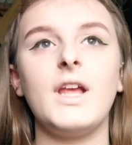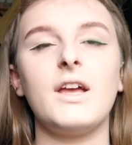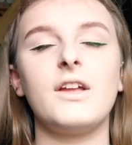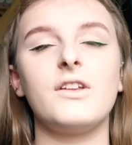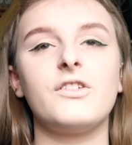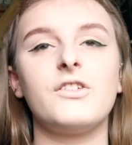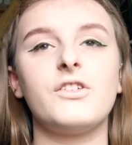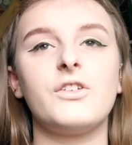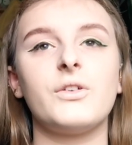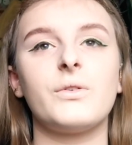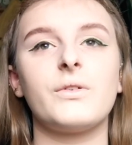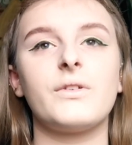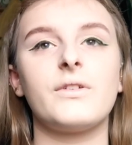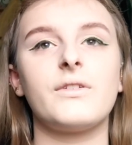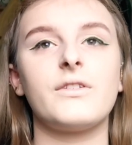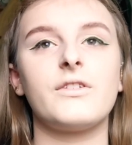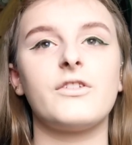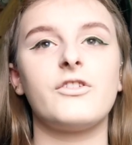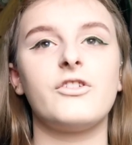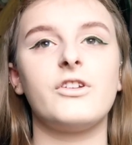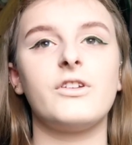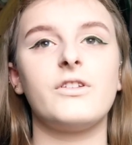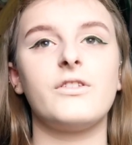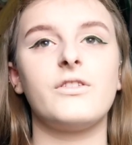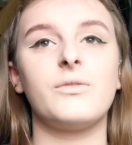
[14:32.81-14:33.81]
And she was
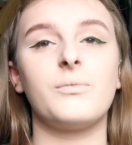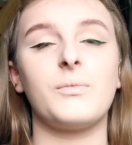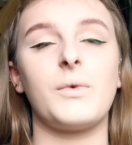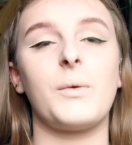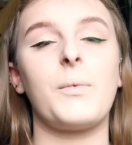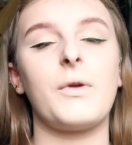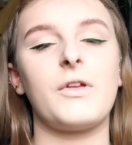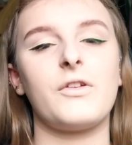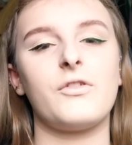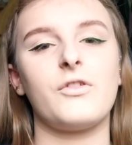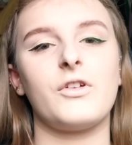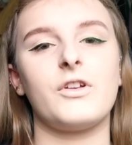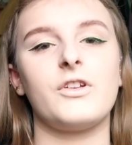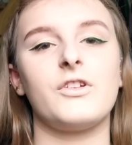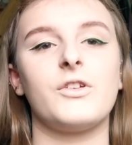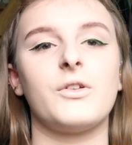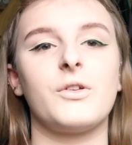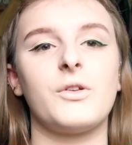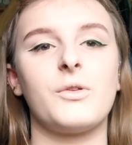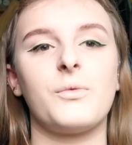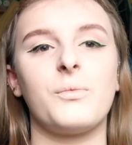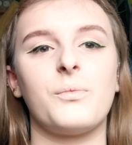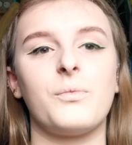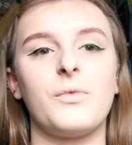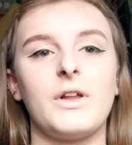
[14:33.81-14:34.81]
like,
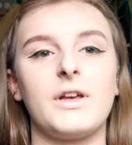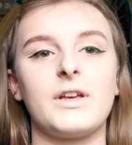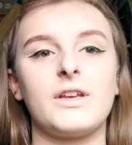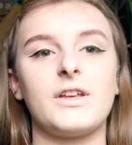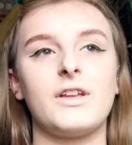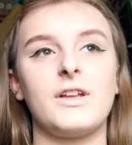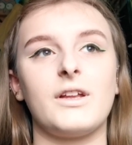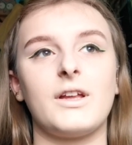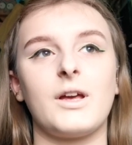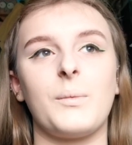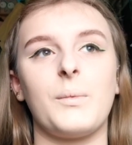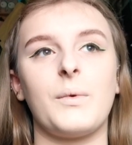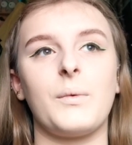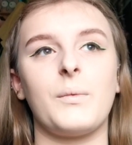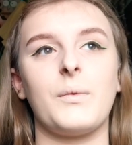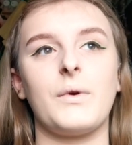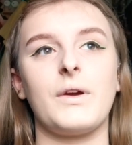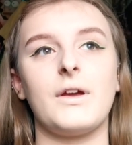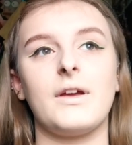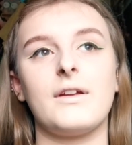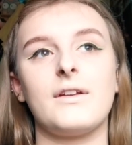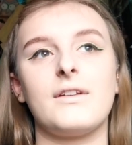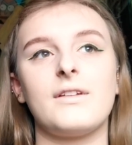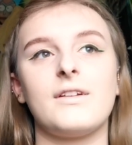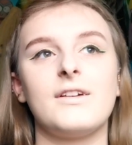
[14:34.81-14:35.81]
you look a bit
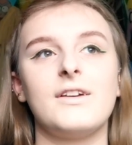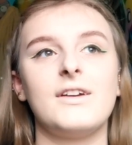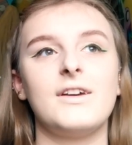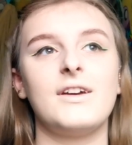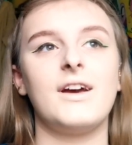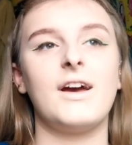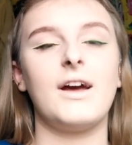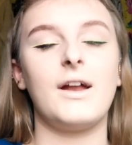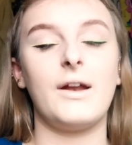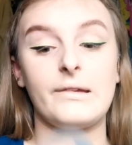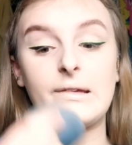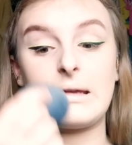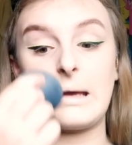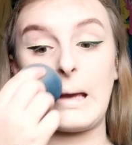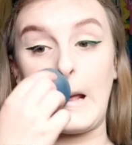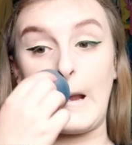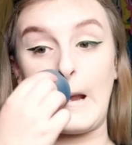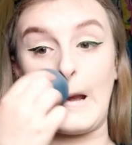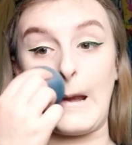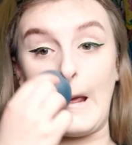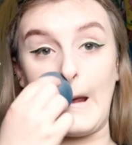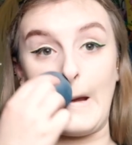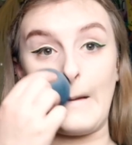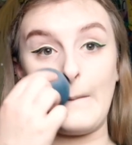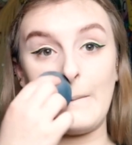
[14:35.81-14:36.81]
weird. And I was like,
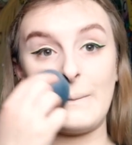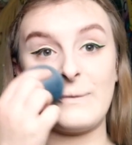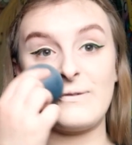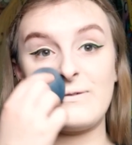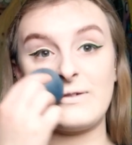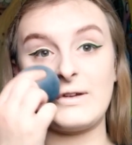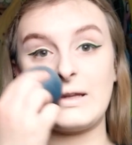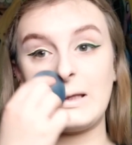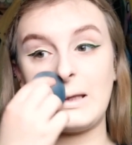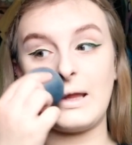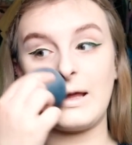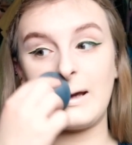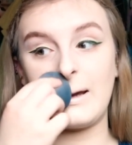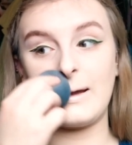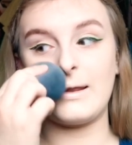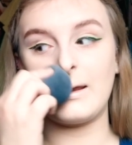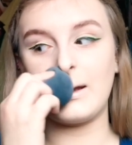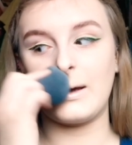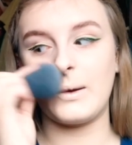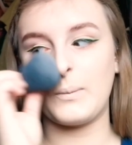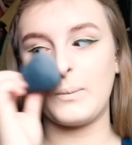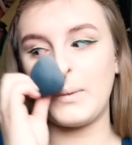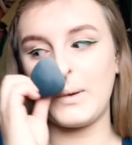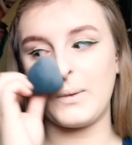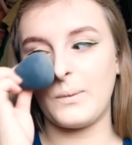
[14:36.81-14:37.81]
I know, I feel like I
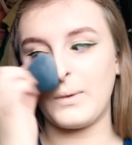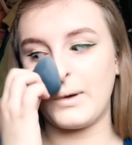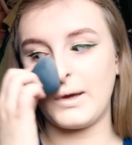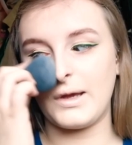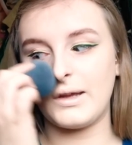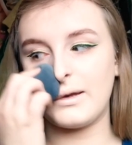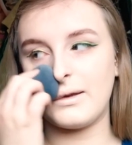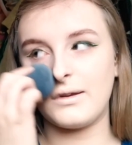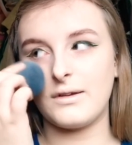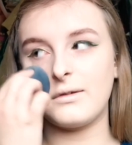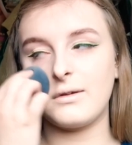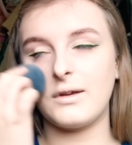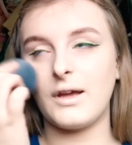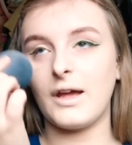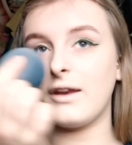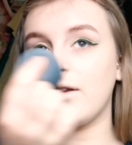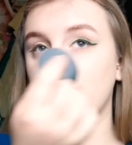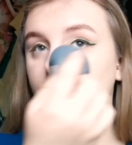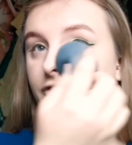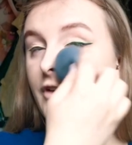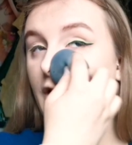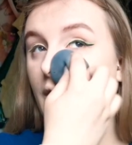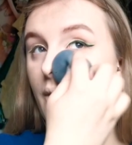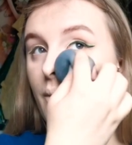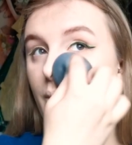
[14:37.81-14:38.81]
look a bit weird. And
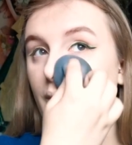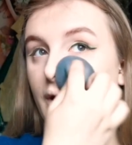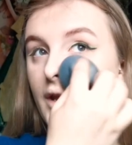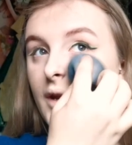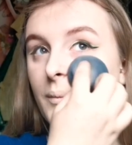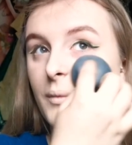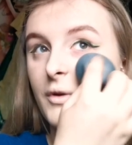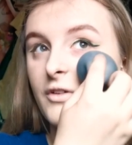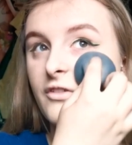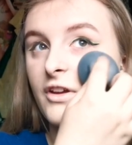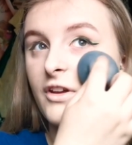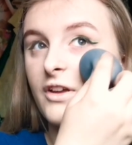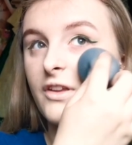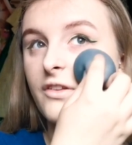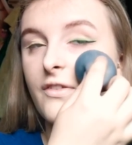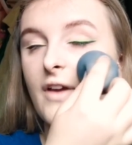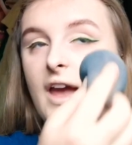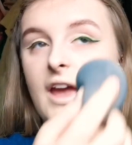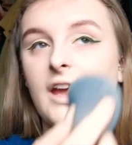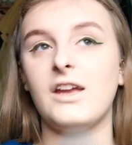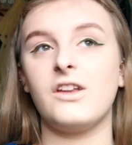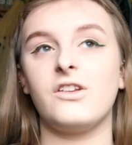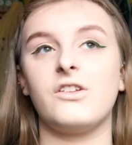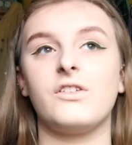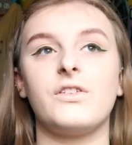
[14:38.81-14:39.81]
it felt weird on my face
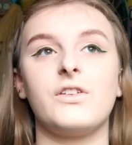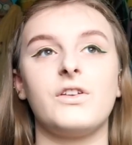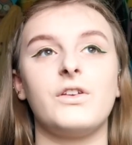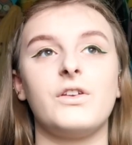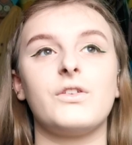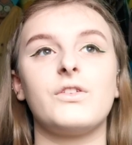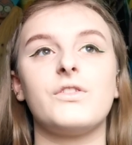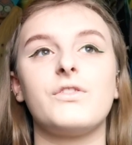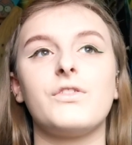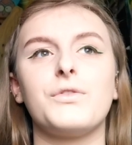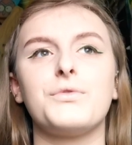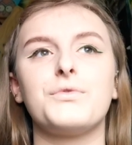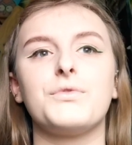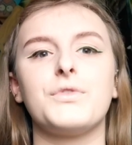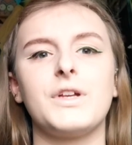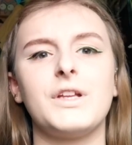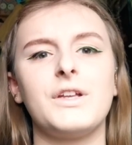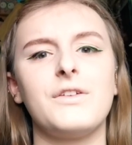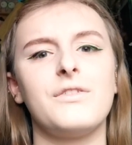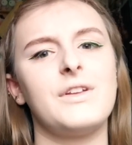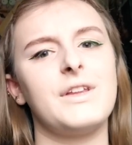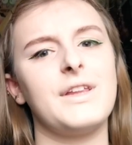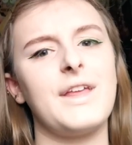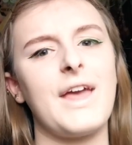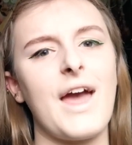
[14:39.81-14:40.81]
for ages. It used to feel
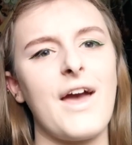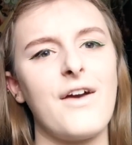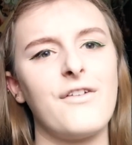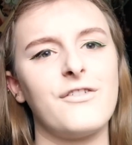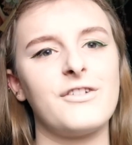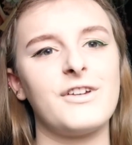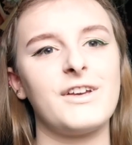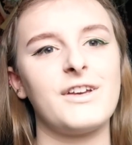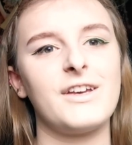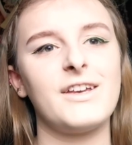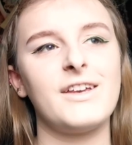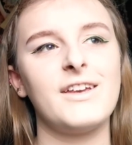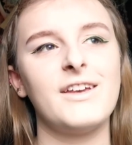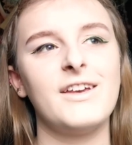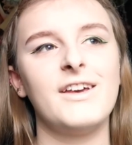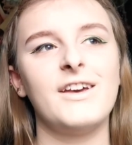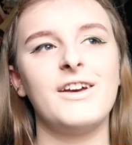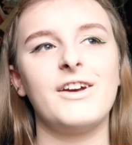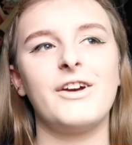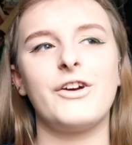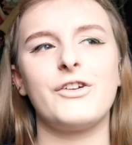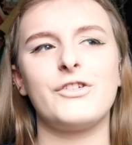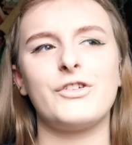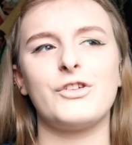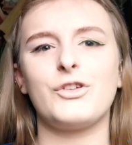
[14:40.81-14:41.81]
really, really heavy
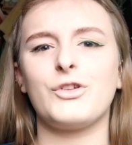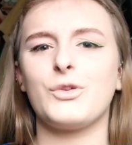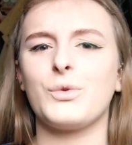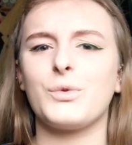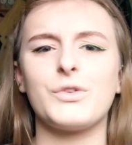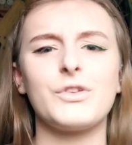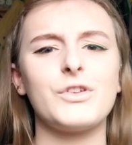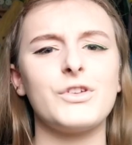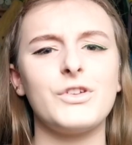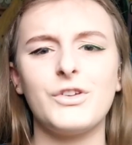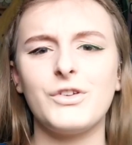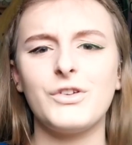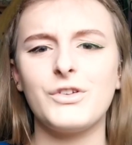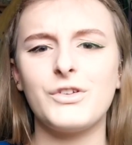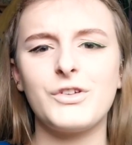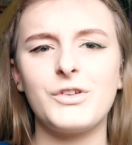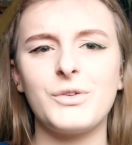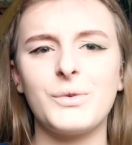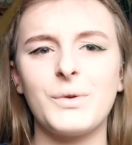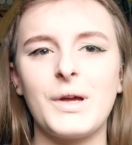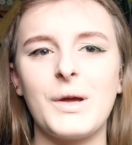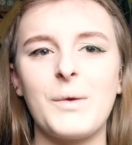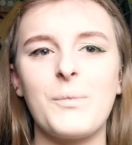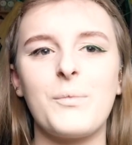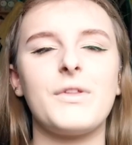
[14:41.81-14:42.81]
because I just wasn't used
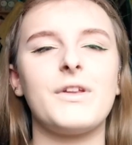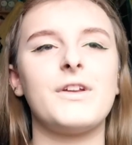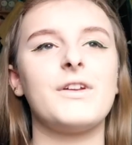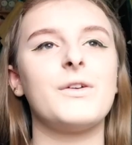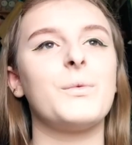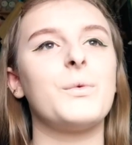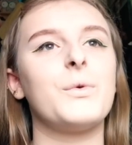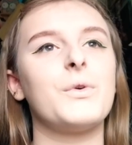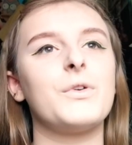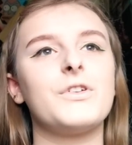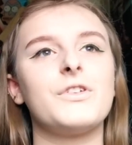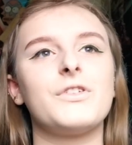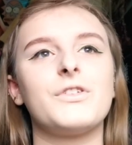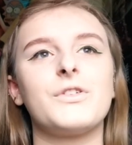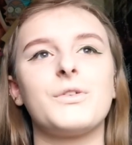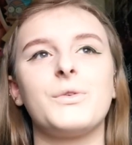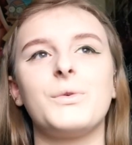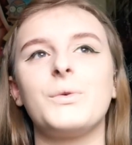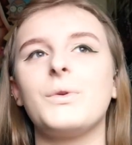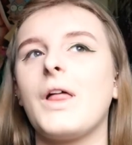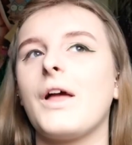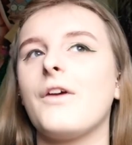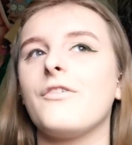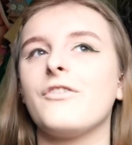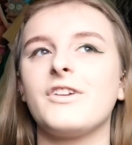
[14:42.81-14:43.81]
to it. But then I wore it to
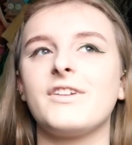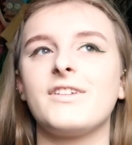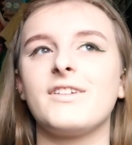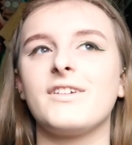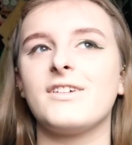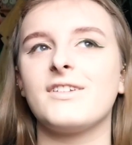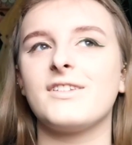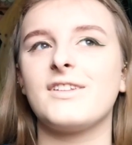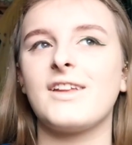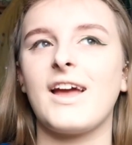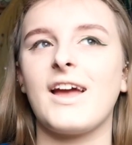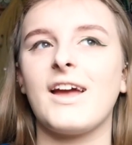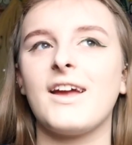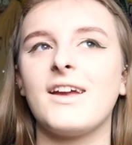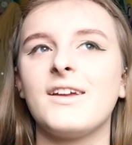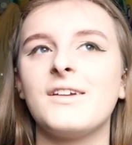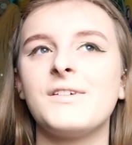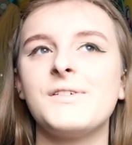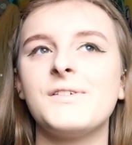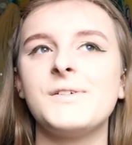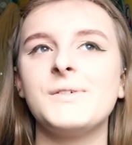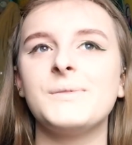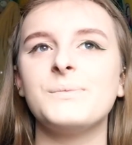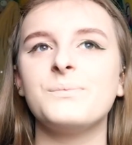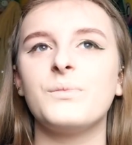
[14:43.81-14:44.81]
school every single day.
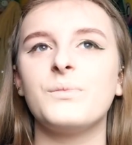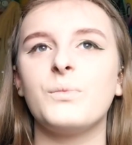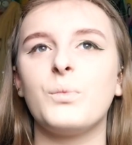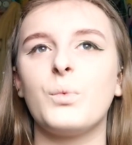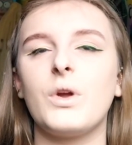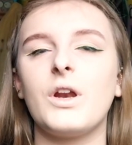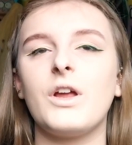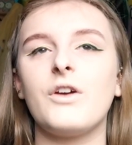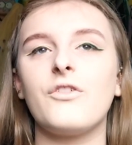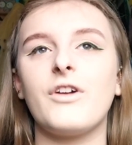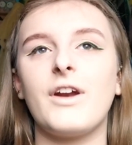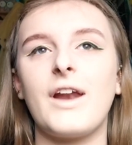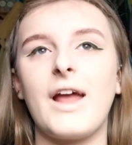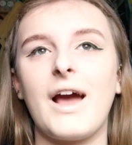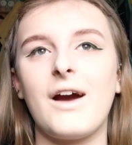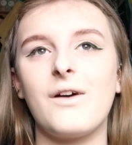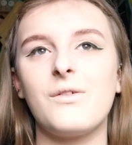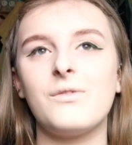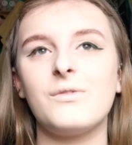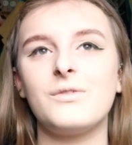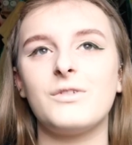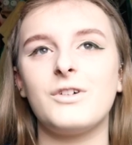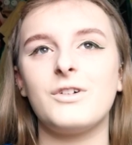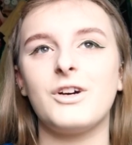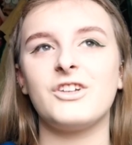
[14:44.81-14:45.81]
When I ran
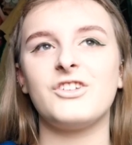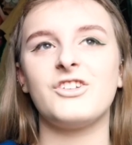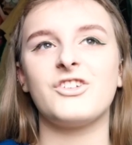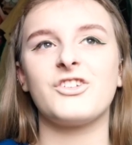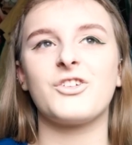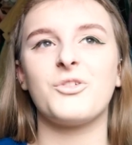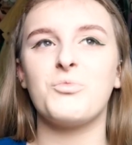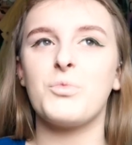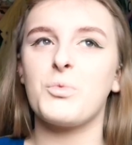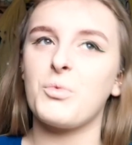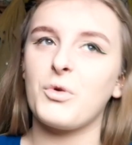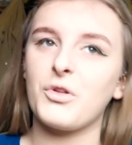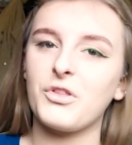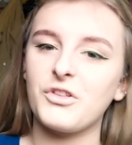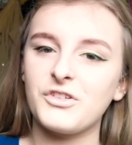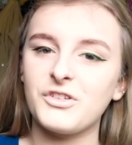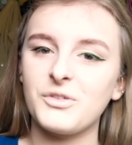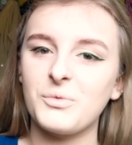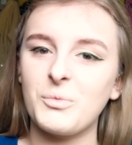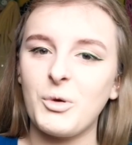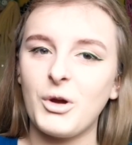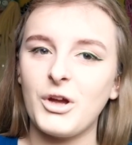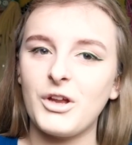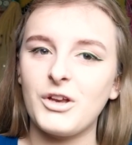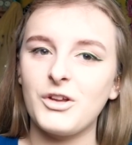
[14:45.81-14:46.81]
out, I just couldn't be bothered
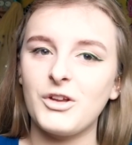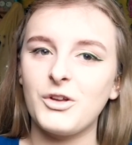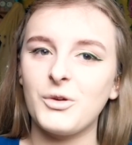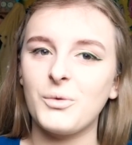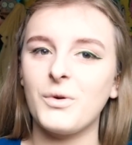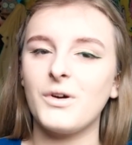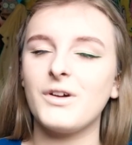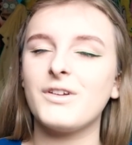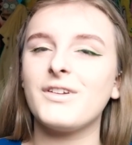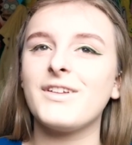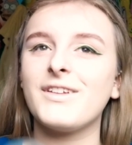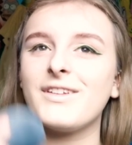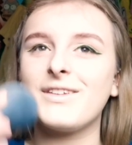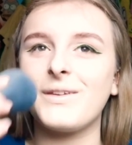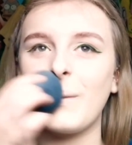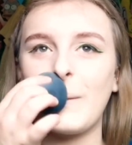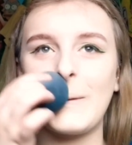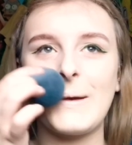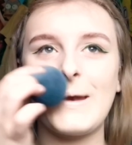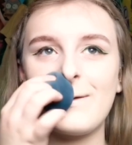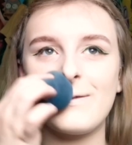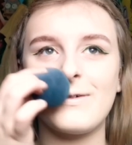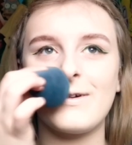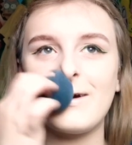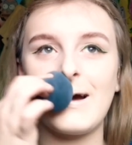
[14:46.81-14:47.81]
to buy a new one. So
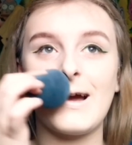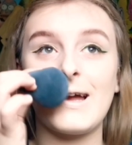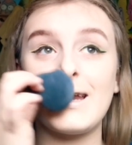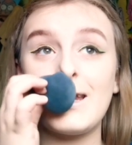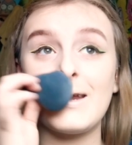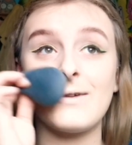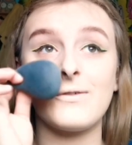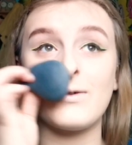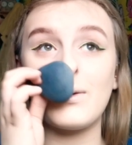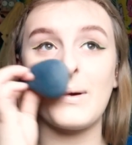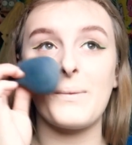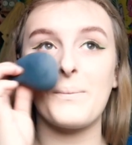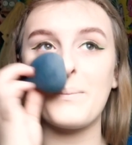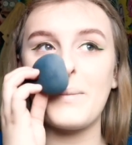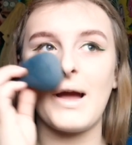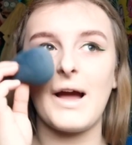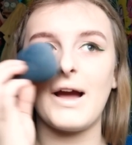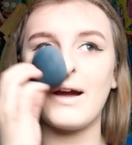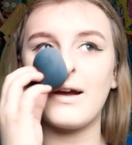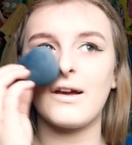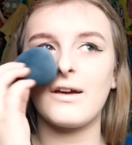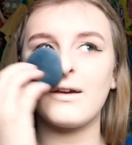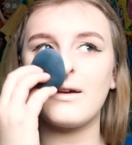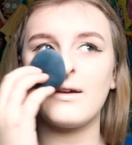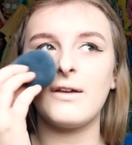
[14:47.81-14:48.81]
I never went
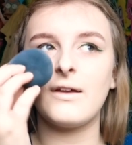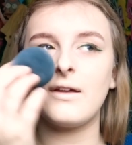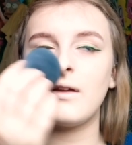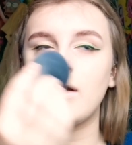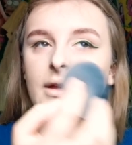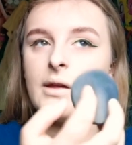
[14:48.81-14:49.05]
back.